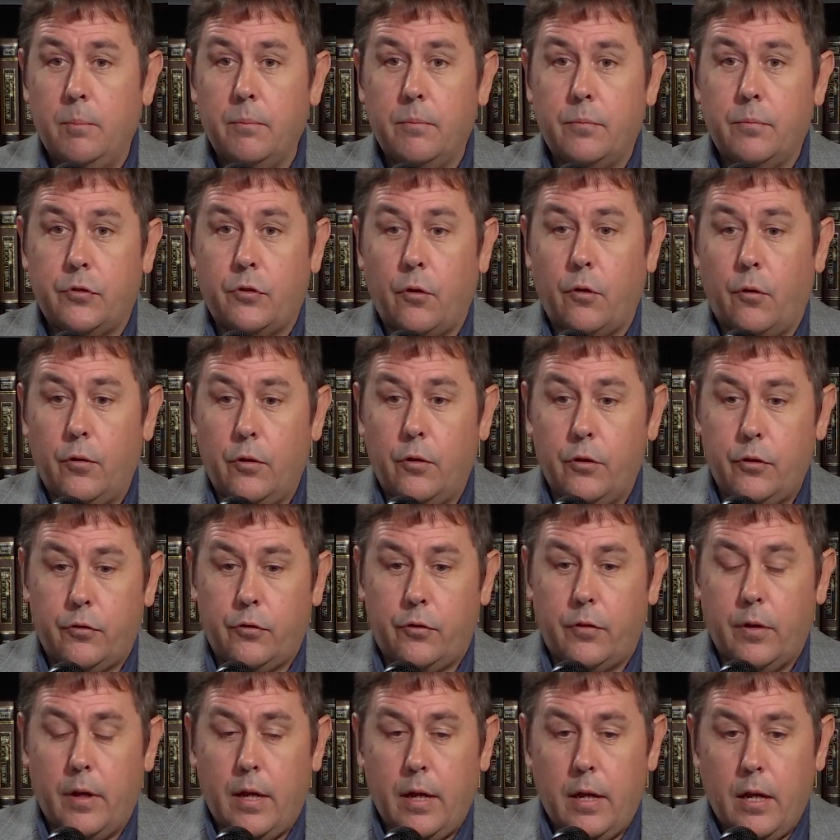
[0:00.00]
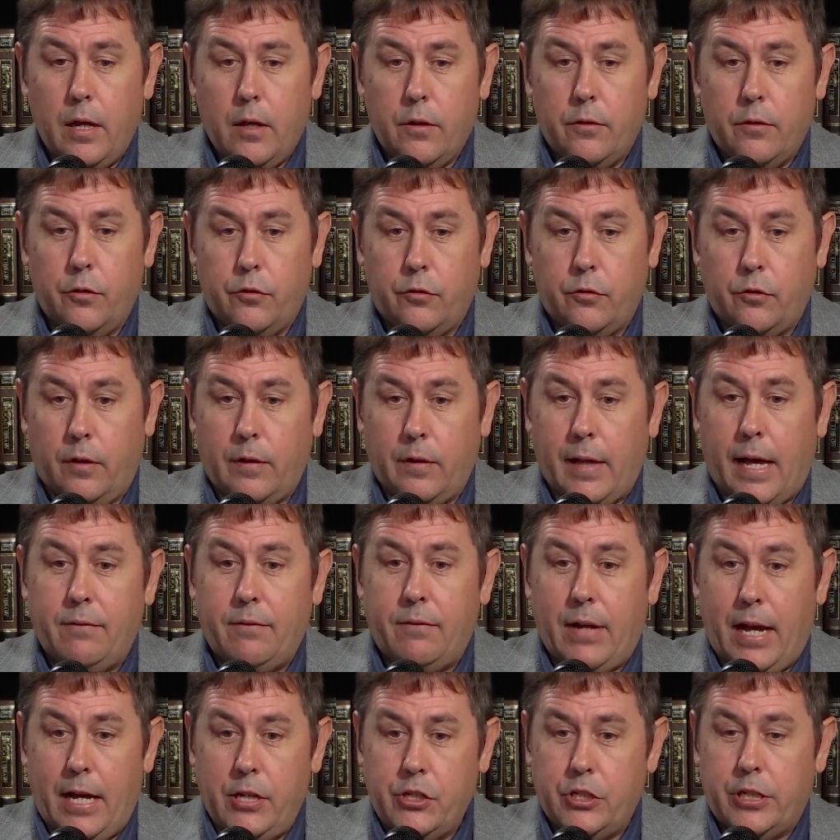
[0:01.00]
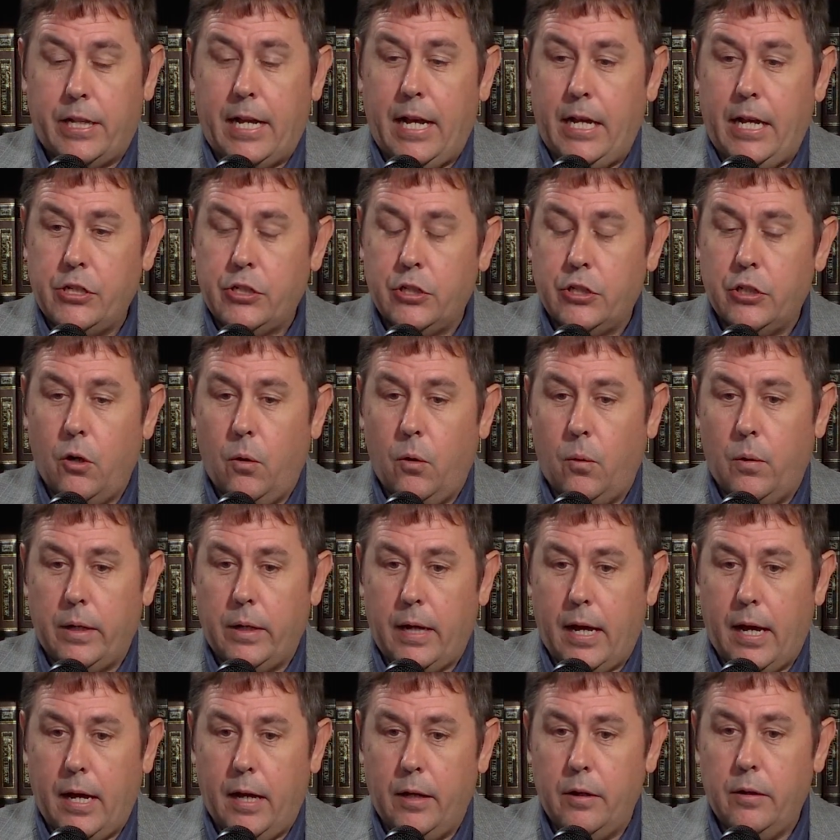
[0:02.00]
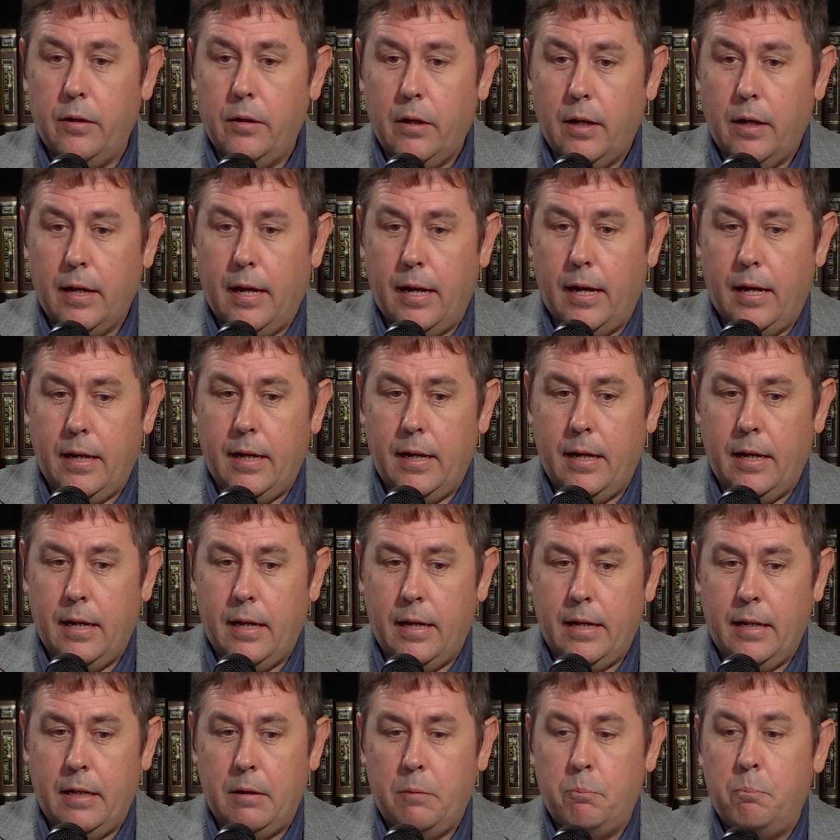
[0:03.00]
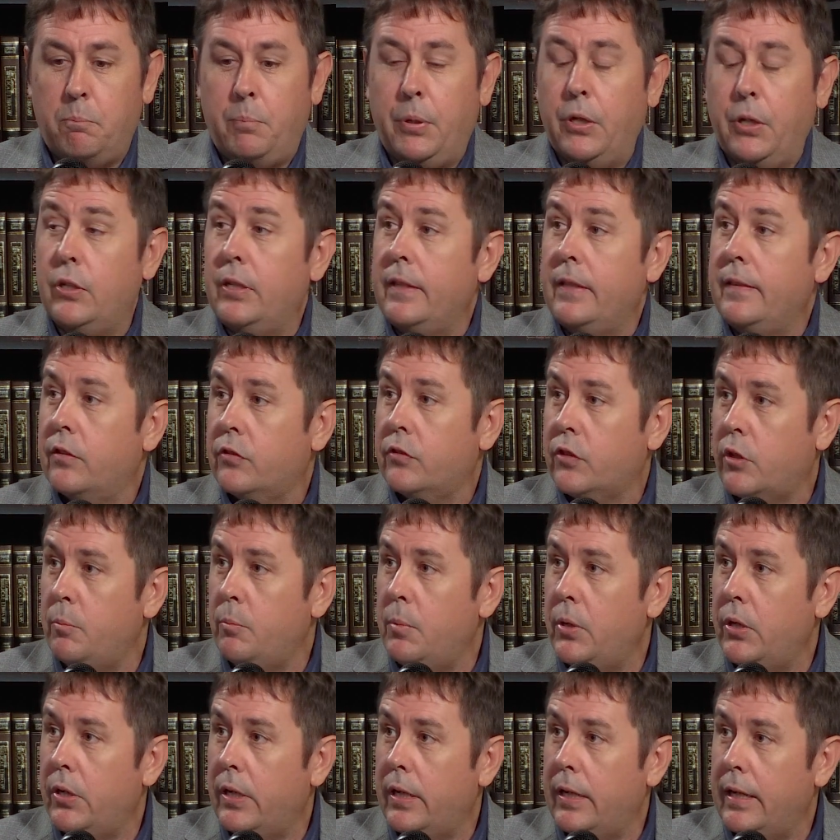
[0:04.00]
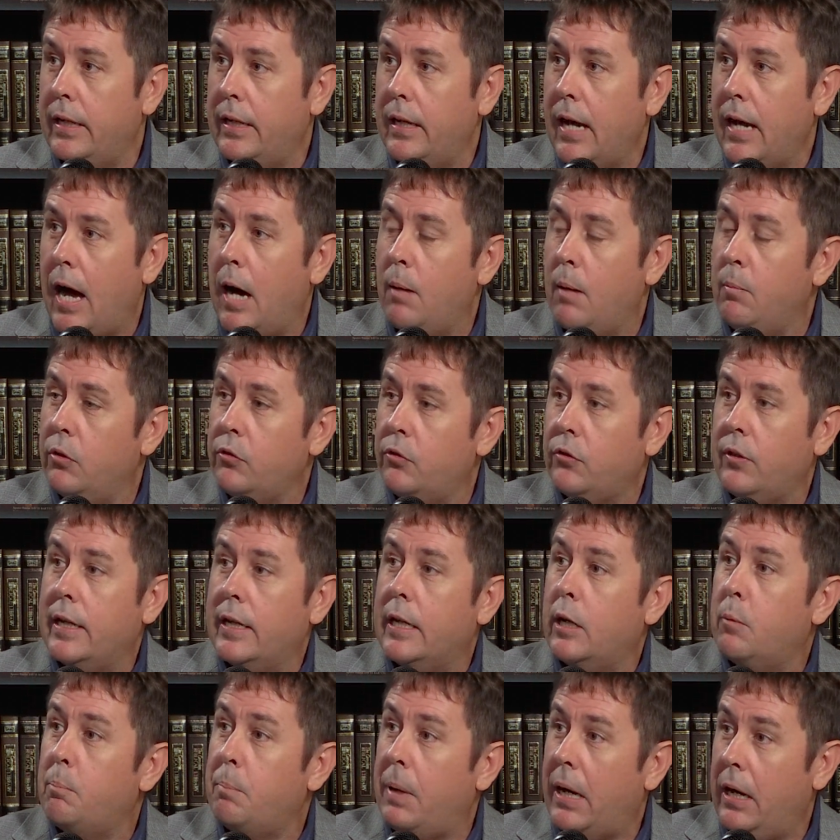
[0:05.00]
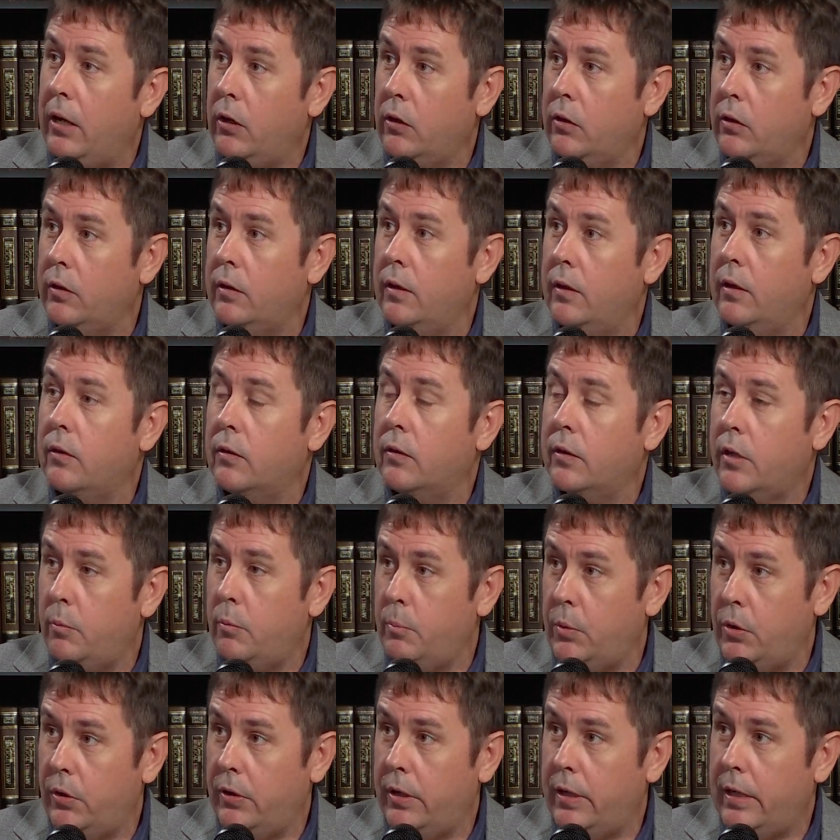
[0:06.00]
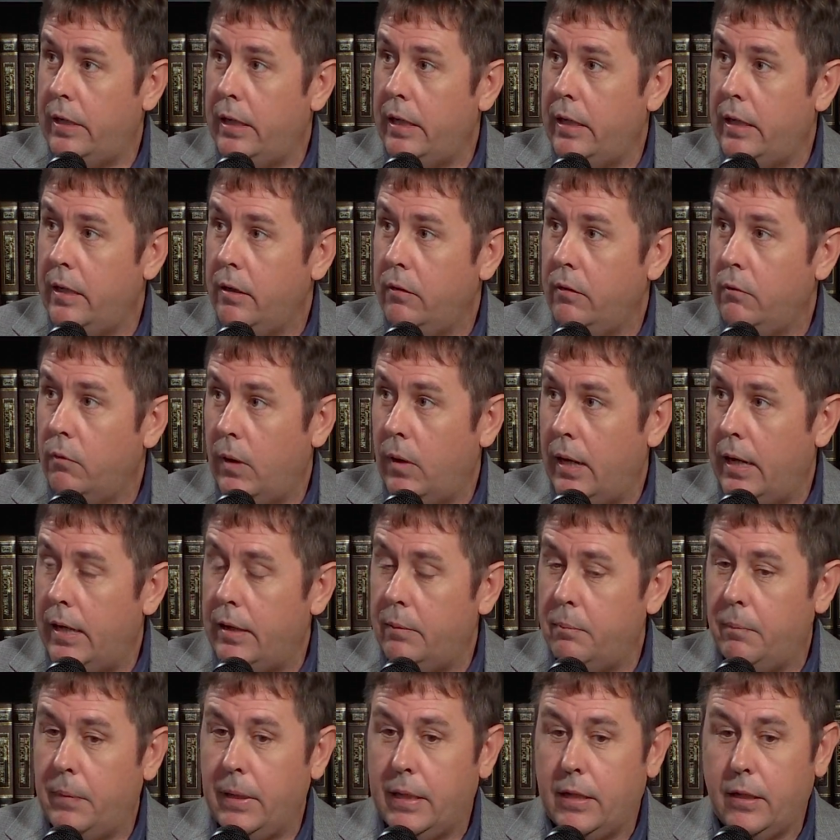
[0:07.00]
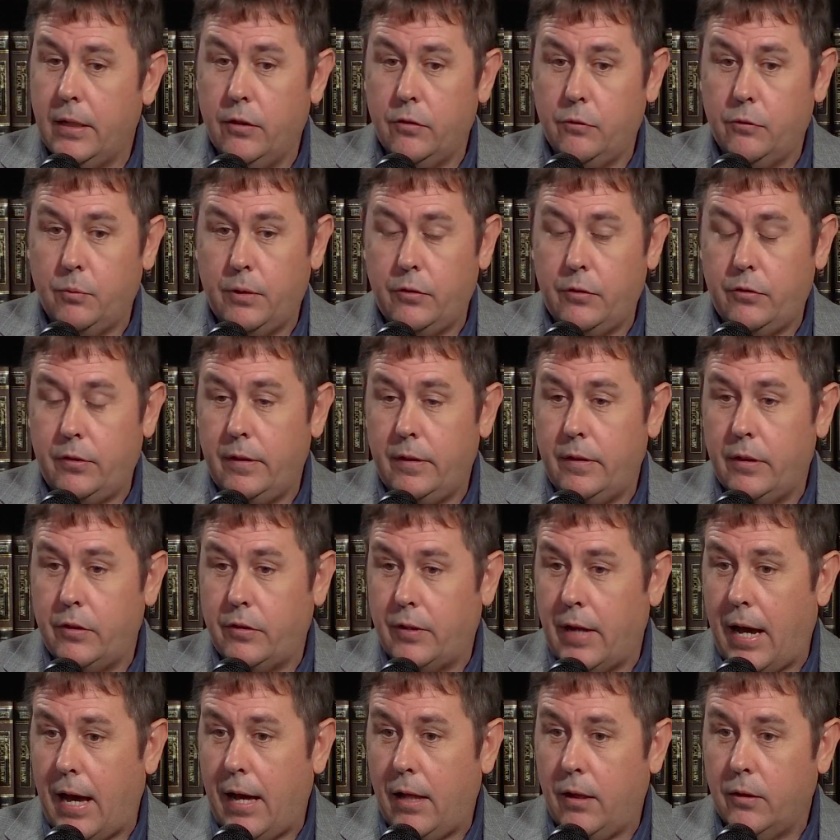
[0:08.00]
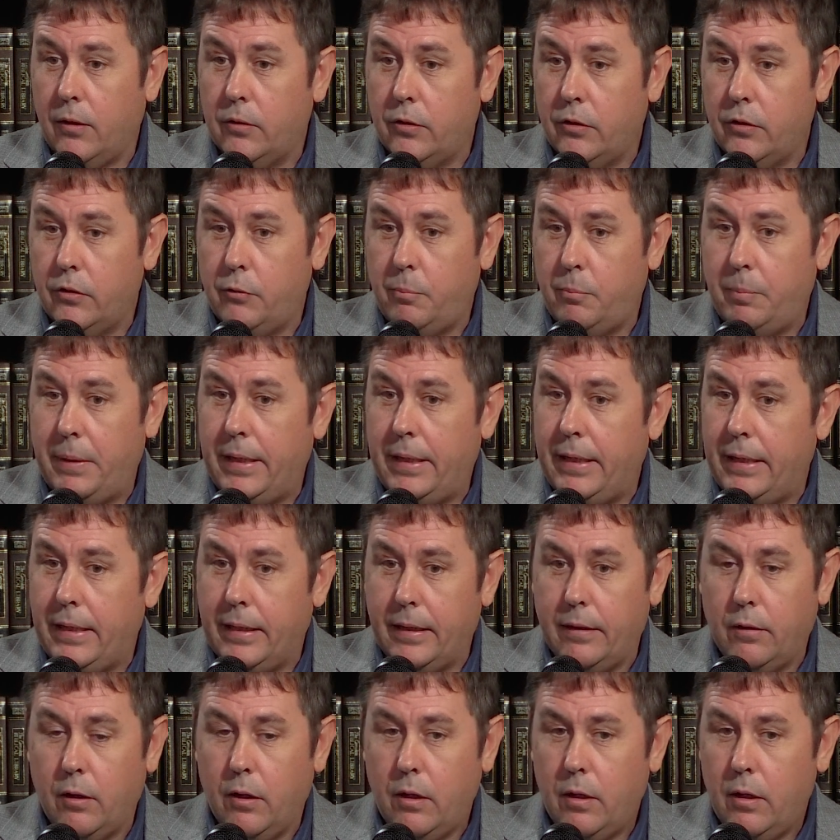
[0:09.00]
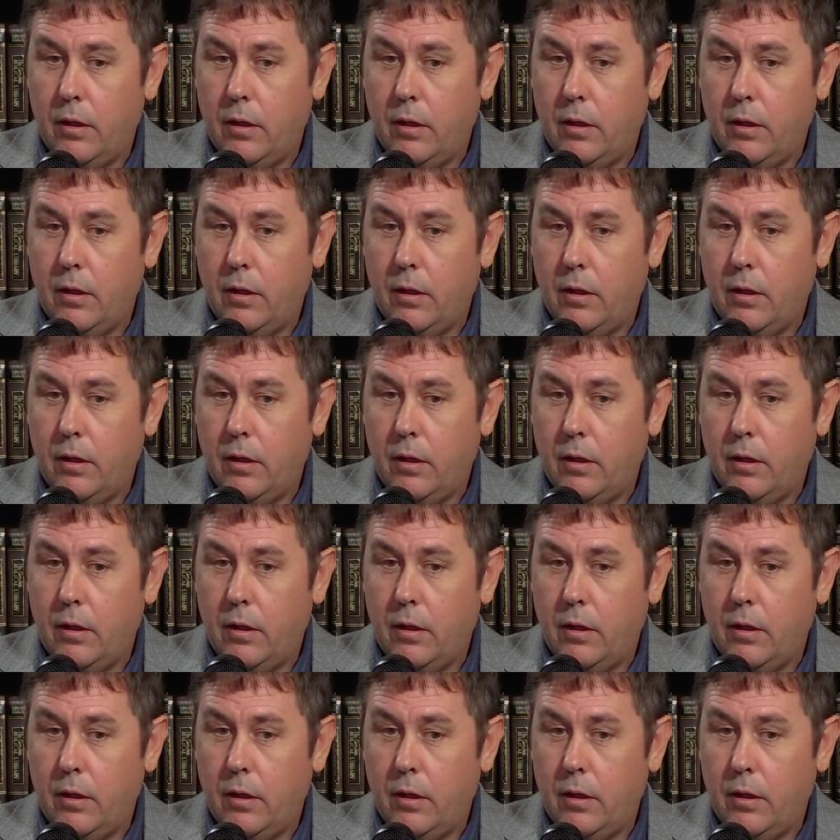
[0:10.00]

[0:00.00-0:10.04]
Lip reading: So there's a lot of education going on, building this community, almost like a parallel community, right? Because we see the dollar as being,